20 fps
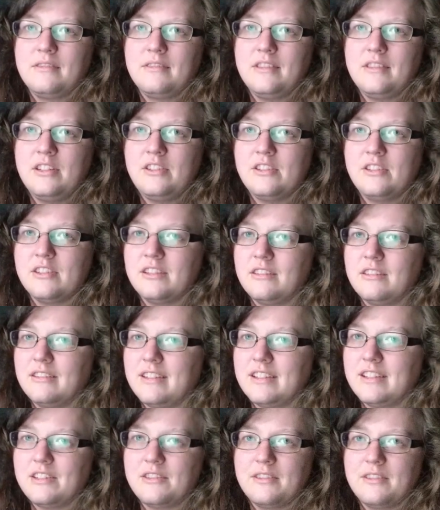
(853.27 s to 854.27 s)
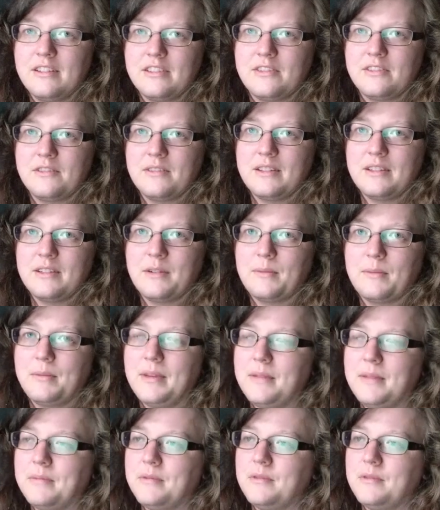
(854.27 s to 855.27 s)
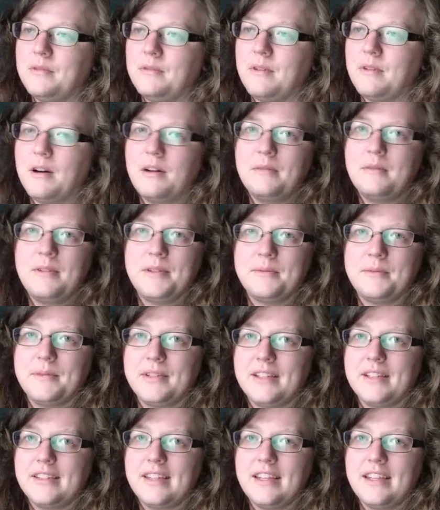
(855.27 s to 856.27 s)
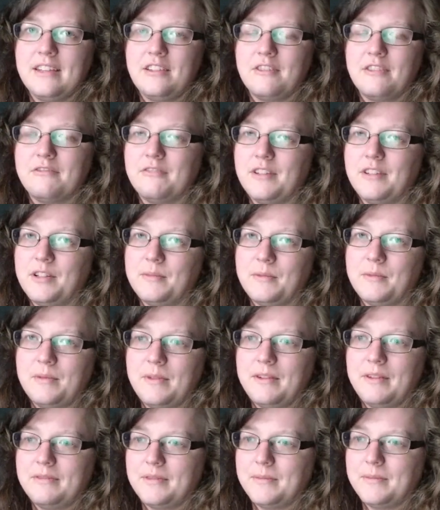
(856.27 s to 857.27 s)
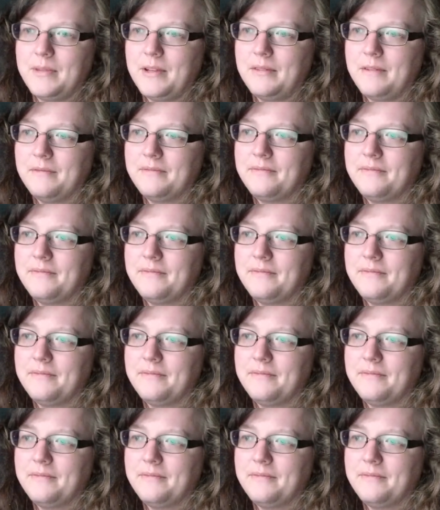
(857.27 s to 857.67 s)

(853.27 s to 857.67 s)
You just look at your history. There are people who always want to take your freedom away from you.